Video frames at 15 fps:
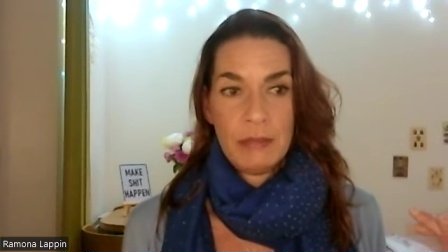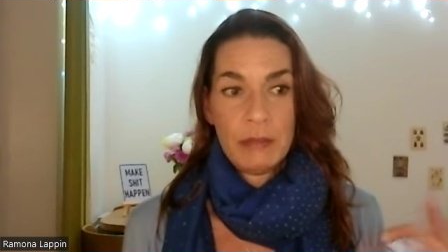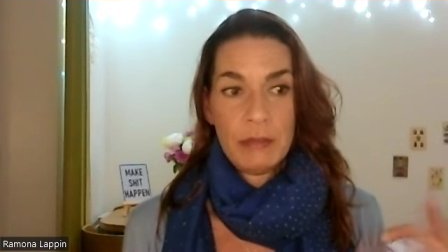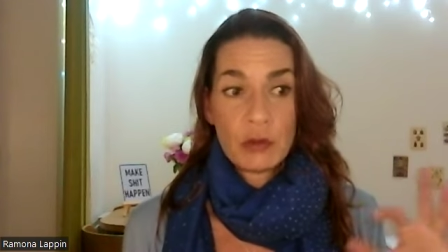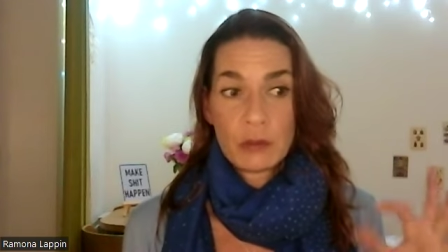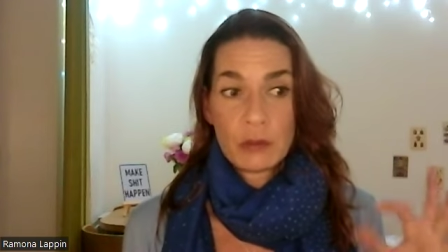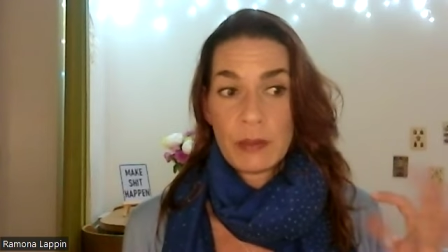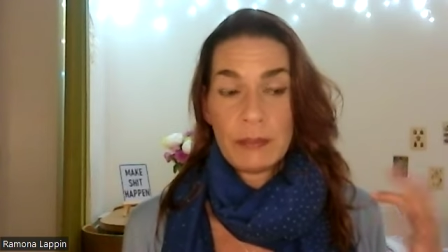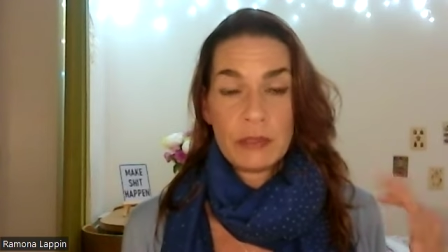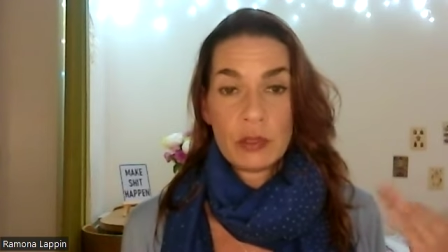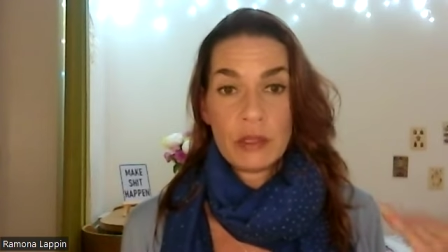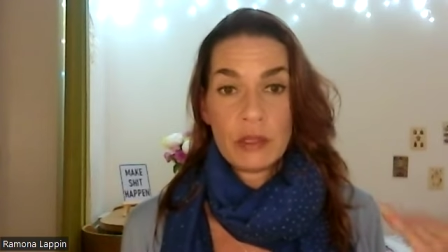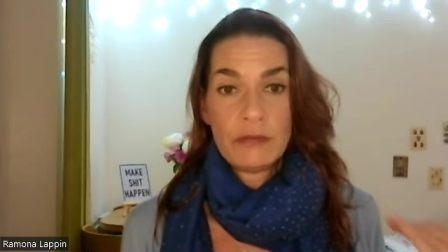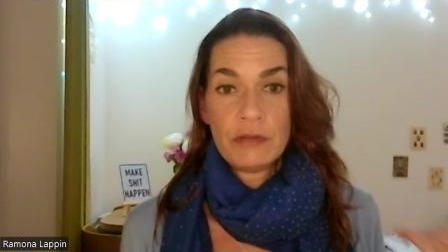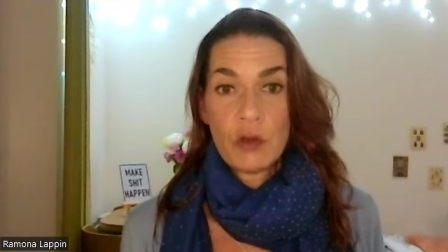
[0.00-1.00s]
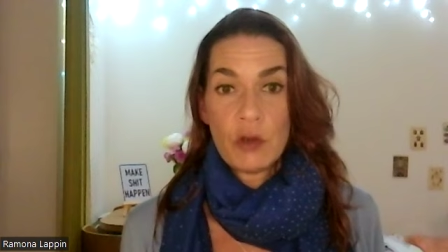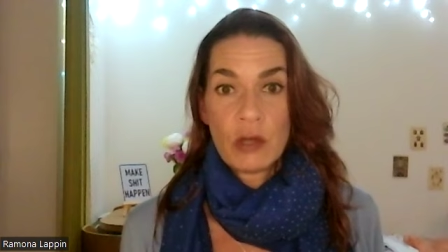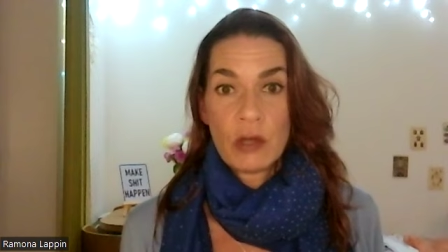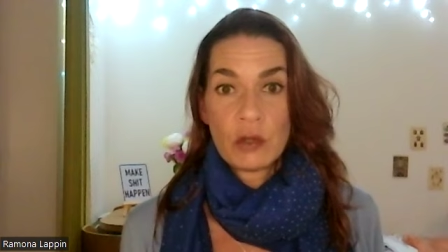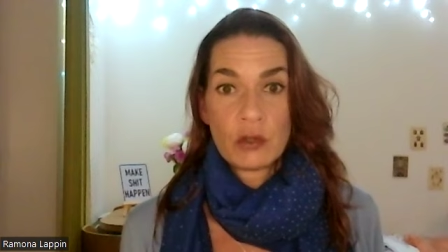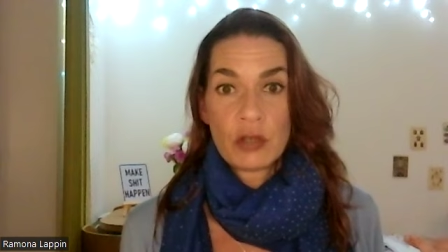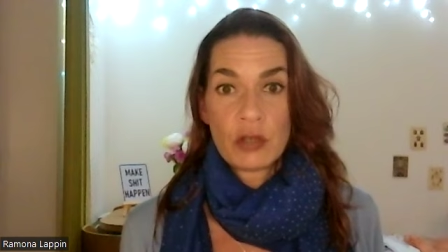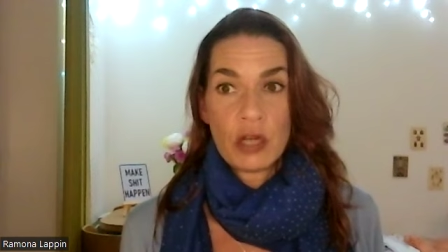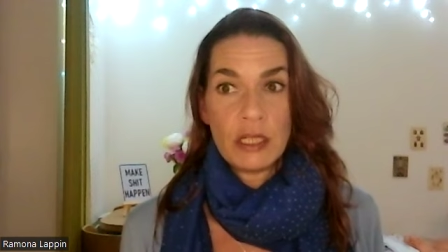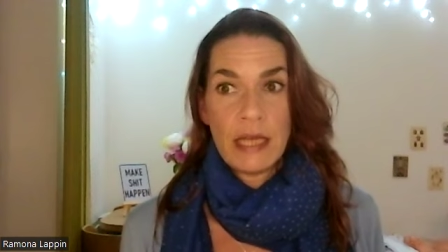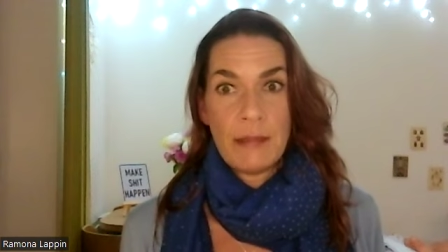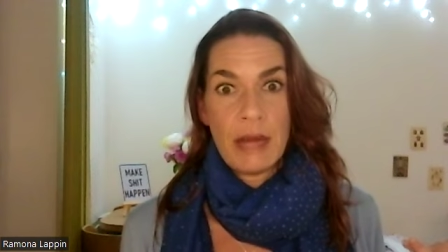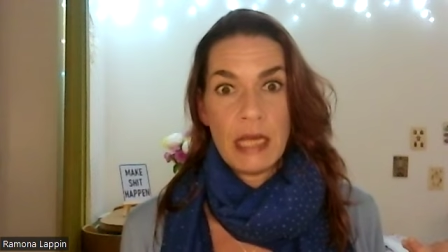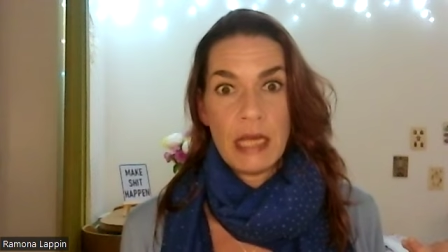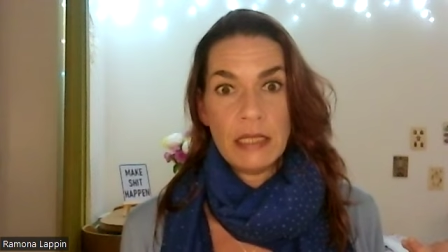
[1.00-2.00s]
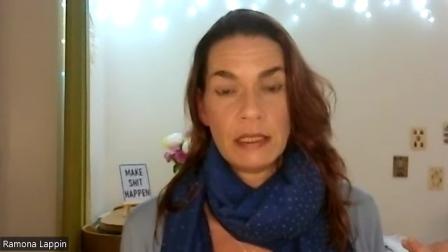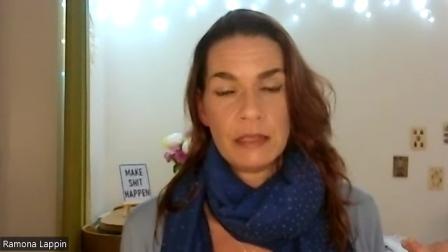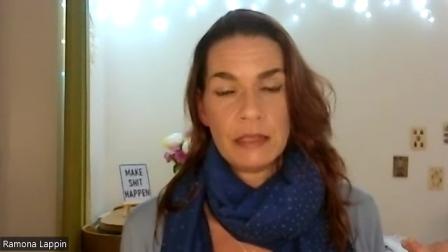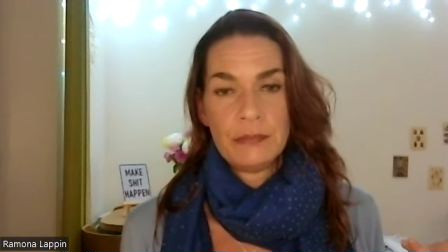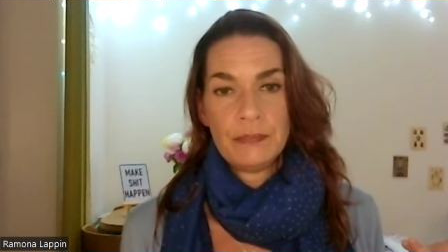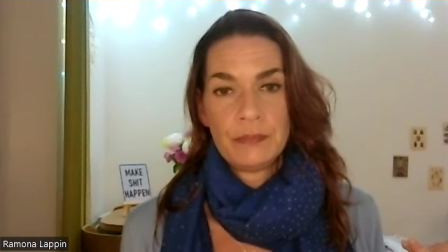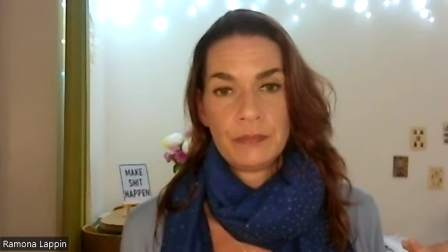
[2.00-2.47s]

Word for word: But most people don't even know what goes on in their mind.